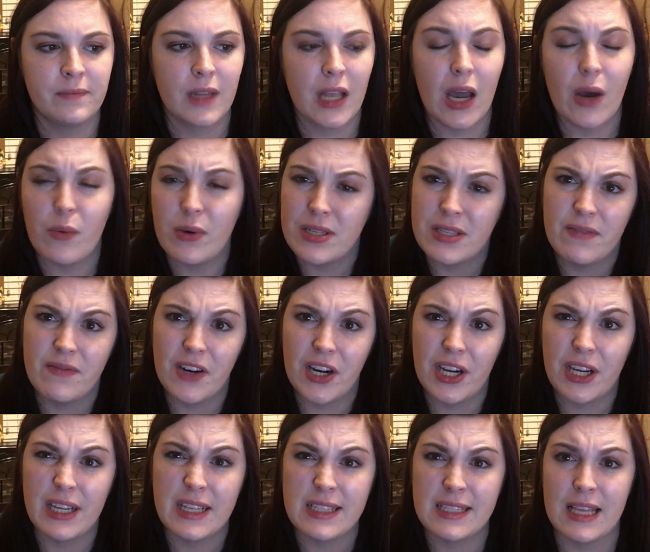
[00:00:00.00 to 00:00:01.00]
I wasn't
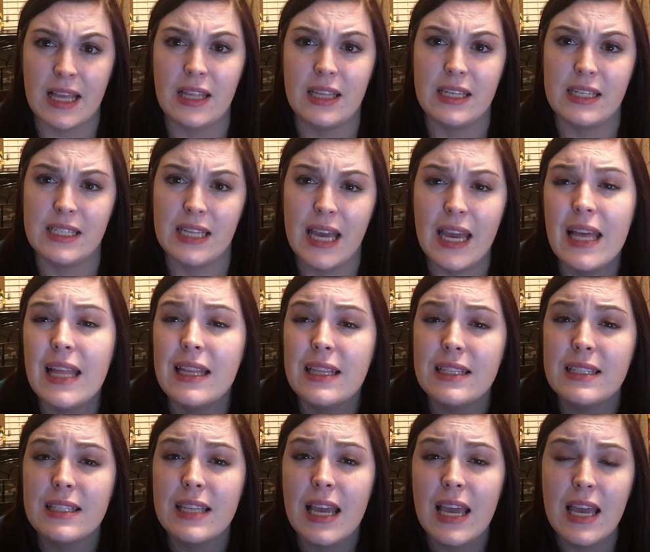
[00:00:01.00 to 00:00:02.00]
very gazelle
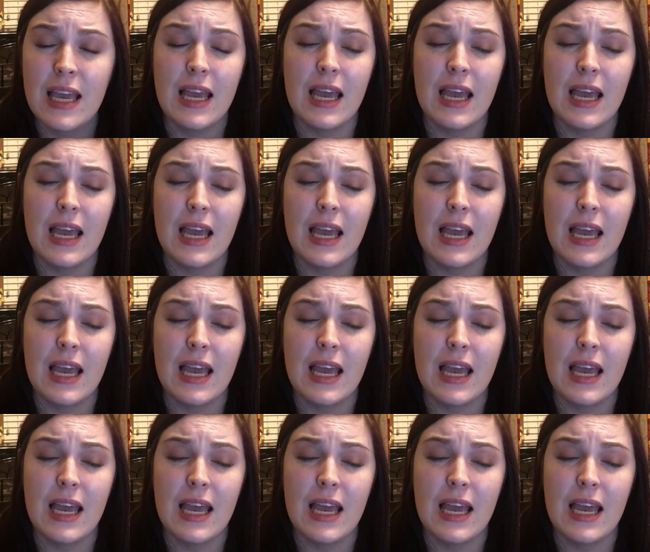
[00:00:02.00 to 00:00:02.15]
intense.